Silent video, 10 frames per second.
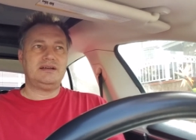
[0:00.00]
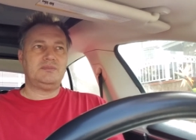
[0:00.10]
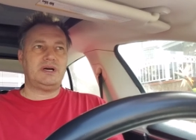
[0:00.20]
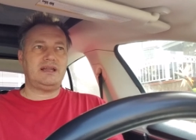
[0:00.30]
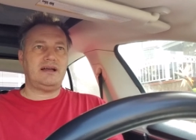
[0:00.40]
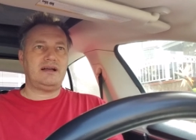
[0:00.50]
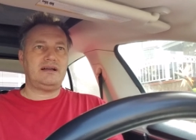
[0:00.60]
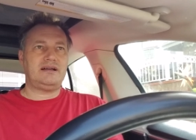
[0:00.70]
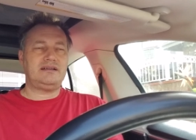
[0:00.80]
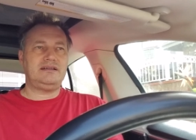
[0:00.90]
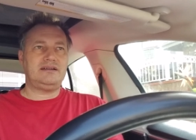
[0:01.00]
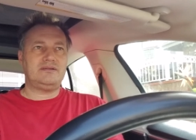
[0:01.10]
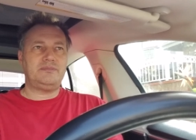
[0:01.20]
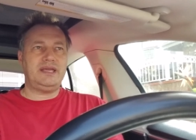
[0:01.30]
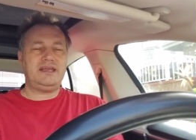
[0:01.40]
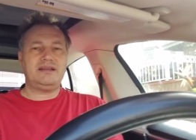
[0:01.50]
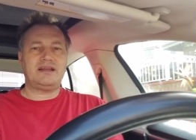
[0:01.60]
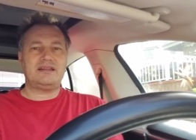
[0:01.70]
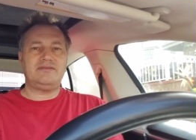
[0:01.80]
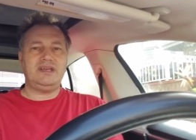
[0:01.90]
But, you know, making
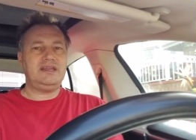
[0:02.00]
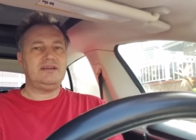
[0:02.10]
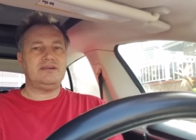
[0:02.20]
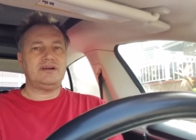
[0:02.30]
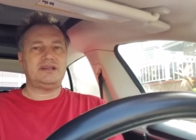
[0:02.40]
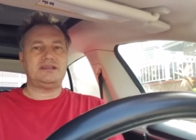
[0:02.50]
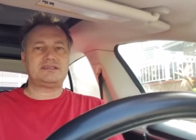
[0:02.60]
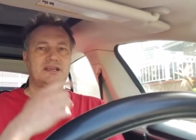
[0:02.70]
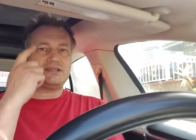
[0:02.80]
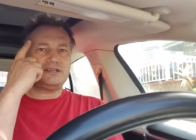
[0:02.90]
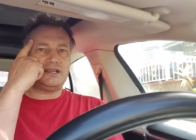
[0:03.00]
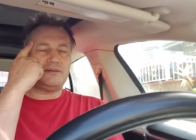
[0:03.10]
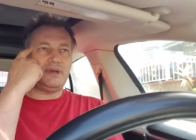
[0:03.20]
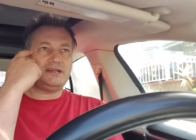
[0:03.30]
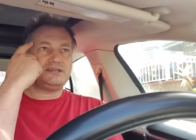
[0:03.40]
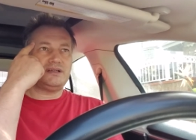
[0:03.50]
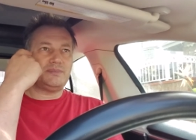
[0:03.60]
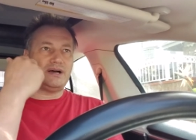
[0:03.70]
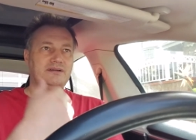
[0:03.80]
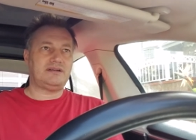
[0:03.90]
that other video and the discussion that I mentioned
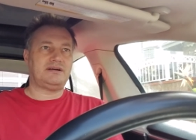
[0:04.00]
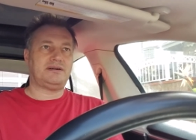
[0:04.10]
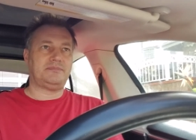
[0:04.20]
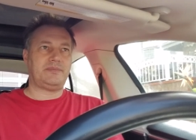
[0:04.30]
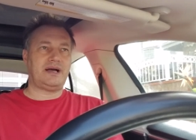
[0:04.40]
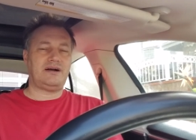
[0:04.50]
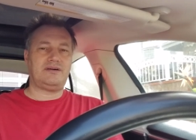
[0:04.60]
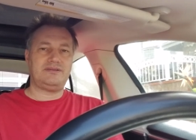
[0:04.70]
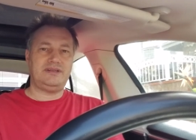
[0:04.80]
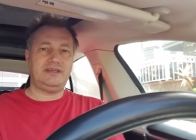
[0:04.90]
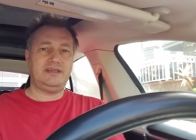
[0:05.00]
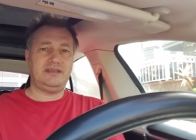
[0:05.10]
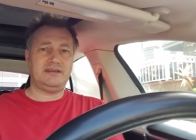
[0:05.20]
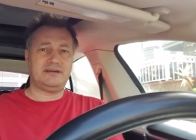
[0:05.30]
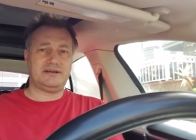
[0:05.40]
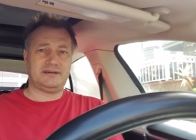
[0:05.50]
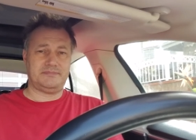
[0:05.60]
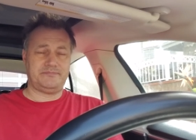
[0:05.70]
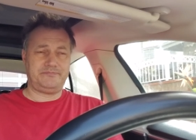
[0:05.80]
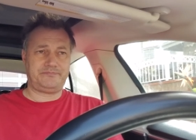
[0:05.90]
about um, how the
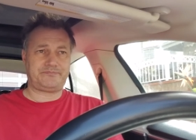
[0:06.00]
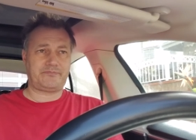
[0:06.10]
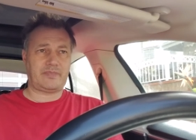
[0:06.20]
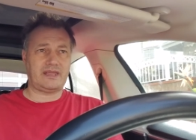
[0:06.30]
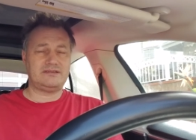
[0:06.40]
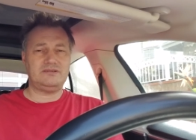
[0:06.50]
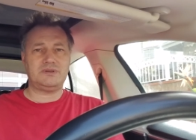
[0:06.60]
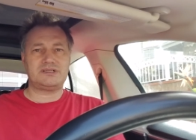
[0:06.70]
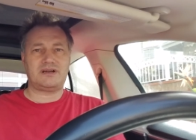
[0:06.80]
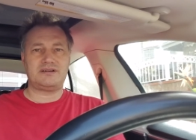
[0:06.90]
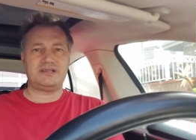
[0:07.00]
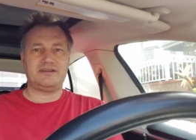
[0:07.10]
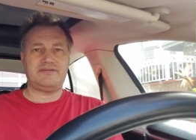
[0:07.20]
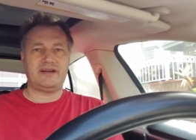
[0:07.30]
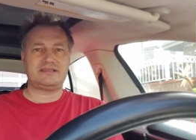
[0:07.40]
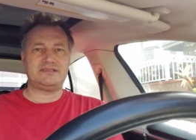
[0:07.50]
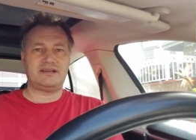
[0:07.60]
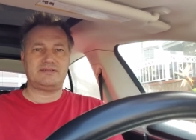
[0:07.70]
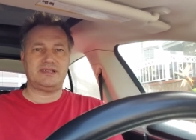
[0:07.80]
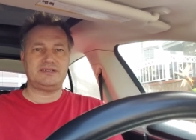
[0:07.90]
um, supercharging affects
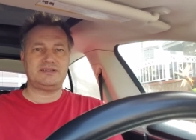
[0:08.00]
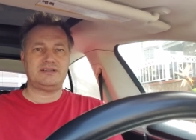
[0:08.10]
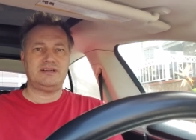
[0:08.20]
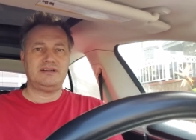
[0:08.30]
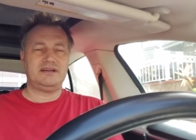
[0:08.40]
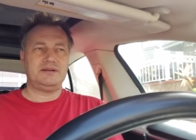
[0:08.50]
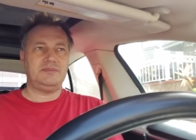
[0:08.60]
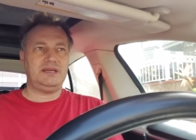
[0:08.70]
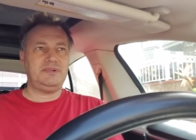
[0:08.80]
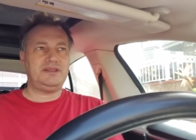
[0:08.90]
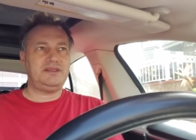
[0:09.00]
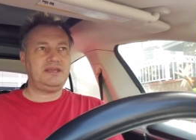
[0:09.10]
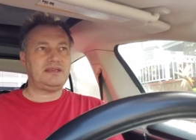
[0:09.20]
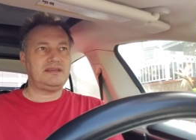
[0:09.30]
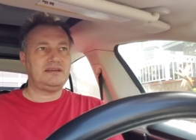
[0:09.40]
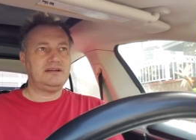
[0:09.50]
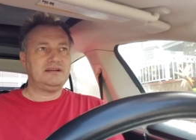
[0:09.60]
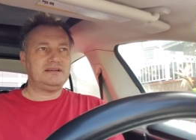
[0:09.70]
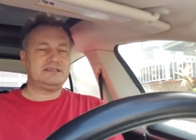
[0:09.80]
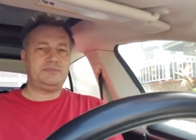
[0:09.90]
degradation made me think,
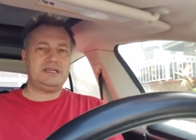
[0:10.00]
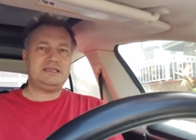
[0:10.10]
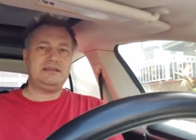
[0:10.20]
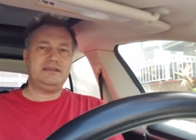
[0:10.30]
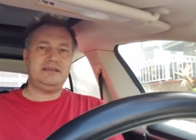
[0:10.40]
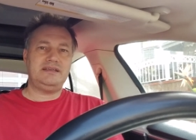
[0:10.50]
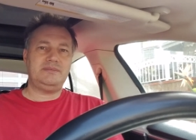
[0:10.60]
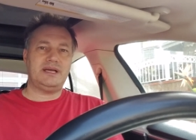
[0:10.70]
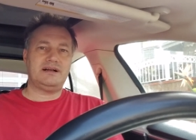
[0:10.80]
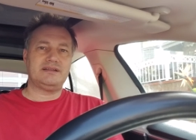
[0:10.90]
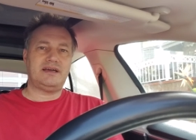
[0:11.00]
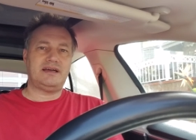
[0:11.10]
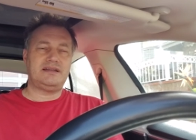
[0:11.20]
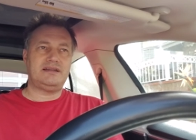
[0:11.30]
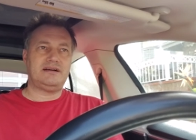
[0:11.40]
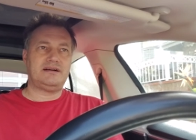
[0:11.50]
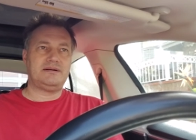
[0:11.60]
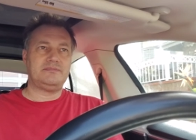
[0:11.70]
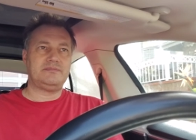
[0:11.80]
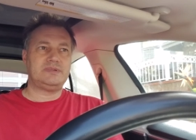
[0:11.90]
especially the email that
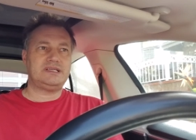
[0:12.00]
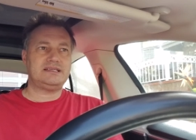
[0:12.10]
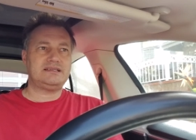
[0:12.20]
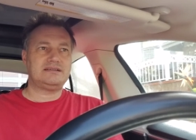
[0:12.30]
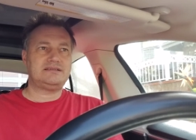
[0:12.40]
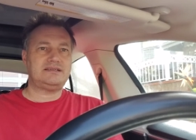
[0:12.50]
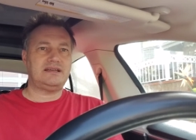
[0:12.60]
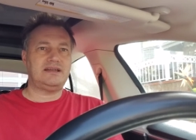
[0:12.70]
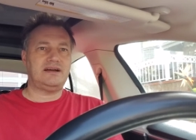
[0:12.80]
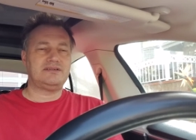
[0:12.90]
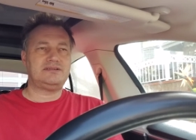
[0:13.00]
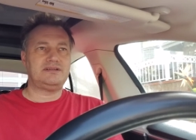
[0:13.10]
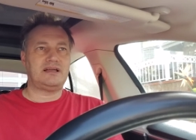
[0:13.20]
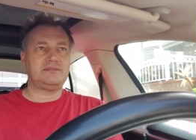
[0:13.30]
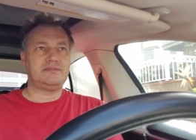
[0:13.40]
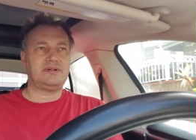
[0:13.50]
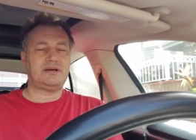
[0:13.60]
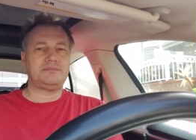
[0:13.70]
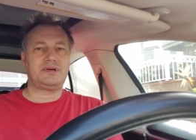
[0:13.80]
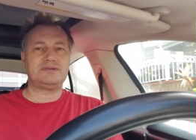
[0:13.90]
um, Tesla sent out to that
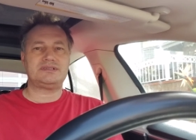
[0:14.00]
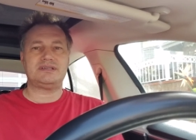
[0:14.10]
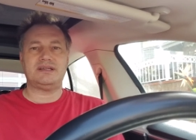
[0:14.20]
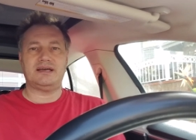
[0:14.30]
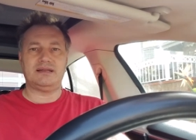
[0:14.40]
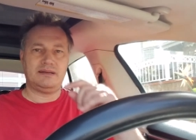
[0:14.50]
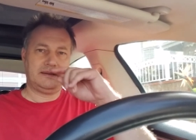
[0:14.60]
uh, person that